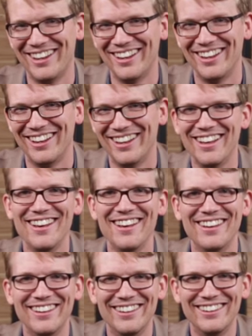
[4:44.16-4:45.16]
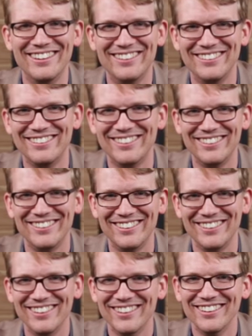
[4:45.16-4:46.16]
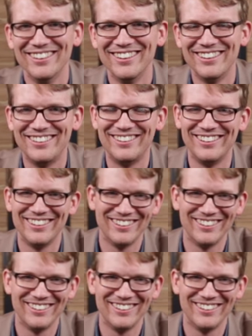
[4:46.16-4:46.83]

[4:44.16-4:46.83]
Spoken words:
(silence)